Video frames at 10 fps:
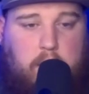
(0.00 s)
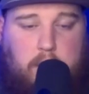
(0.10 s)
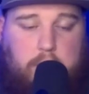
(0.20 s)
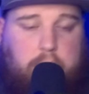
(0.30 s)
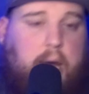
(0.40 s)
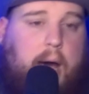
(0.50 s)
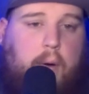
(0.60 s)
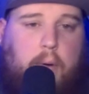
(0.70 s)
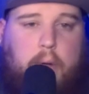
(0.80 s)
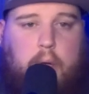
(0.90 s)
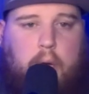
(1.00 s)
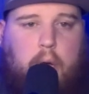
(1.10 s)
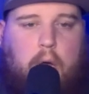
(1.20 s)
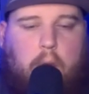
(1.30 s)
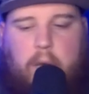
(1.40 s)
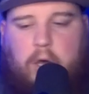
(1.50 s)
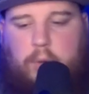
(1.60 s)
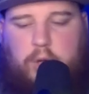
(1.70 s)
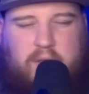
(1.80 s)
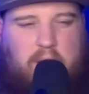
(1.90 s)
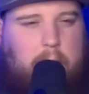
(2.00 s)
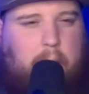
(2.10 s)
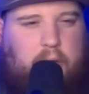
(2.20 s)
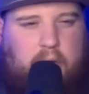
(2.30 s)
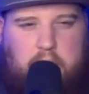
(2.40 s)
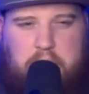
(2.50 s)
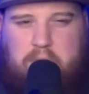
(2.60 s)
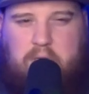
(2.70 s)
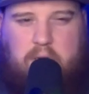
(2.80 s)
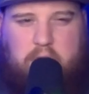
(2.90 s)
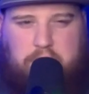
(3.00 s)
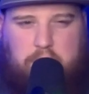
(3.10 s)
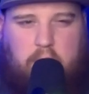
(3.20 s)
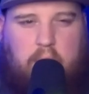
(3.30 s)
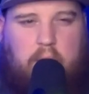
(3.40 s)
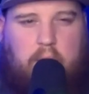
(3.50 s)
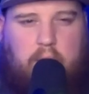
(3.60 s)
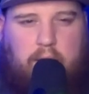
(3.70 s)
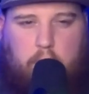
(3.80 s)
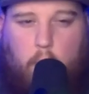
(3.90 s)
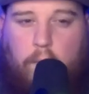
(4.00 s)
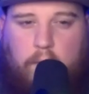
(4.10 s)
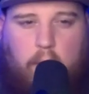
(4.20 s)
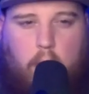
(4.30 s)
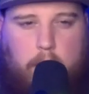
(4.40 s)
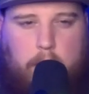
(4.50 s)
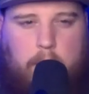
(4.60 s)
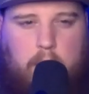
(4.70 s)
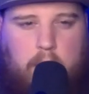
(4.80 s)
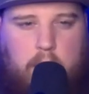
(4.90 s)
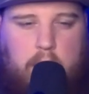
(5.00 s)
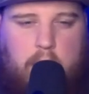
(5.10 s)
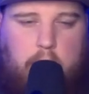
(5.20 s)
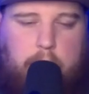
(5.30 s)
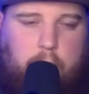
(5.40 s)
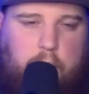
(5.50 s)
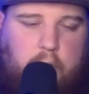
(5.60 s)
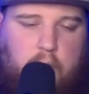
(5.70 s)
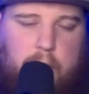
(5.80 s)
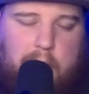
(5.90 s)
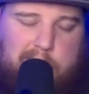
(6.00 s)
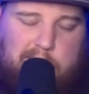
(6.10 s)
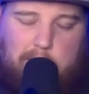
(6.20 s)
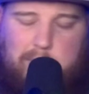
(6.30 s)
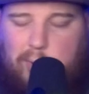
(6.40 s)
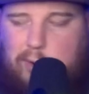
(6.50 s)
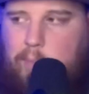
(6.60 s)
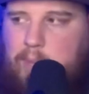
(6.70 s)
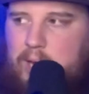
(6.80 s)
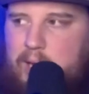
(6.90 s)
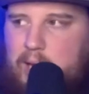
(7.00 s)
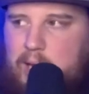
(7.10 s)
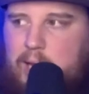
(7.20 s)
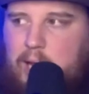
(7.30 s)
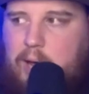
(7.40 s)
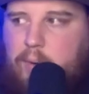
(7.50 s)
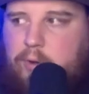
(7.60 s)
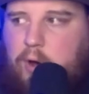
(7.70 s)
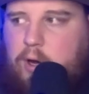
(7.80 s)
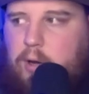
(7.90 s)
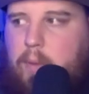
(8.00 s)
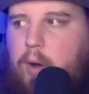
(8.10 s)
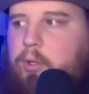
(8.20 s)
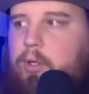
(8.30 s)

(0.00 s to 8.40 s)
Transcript: do now, because when you think about the injuries that the Detroit Lions are going to have to overcome, I mean, we're talking about Laporta being day-to-day. We're talking about